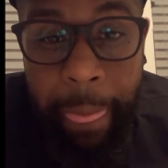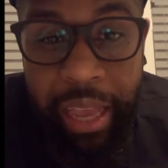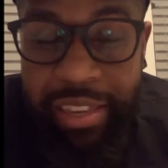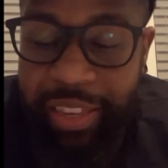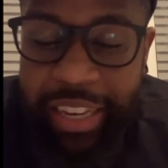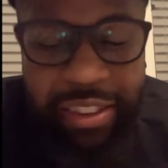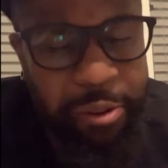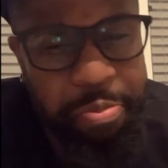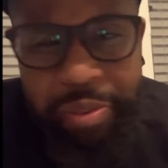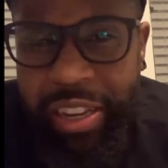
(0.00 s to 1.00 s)

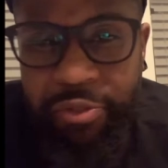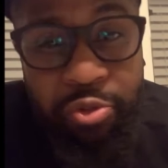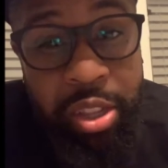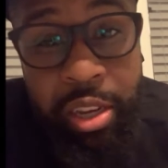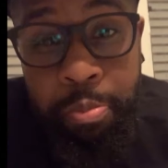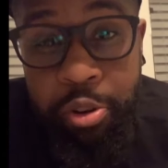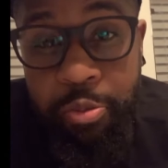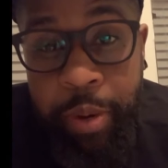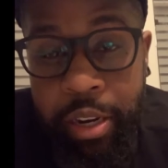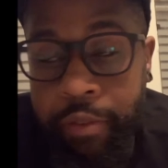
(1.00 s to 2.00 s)
It's really a
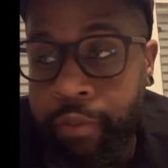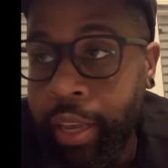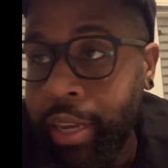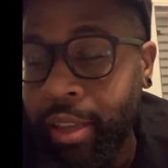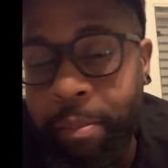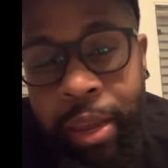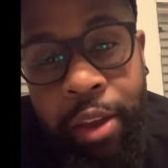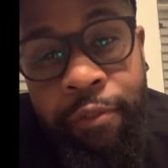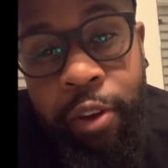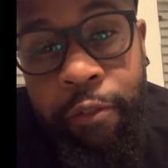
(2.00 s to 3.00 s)
perspective thing. I mean,
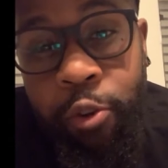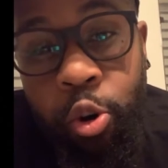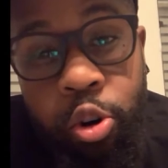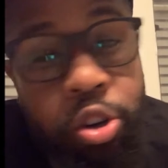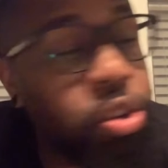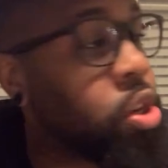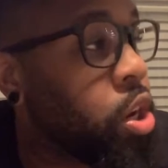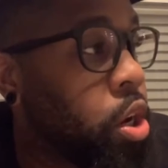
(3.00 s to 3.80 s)
of course,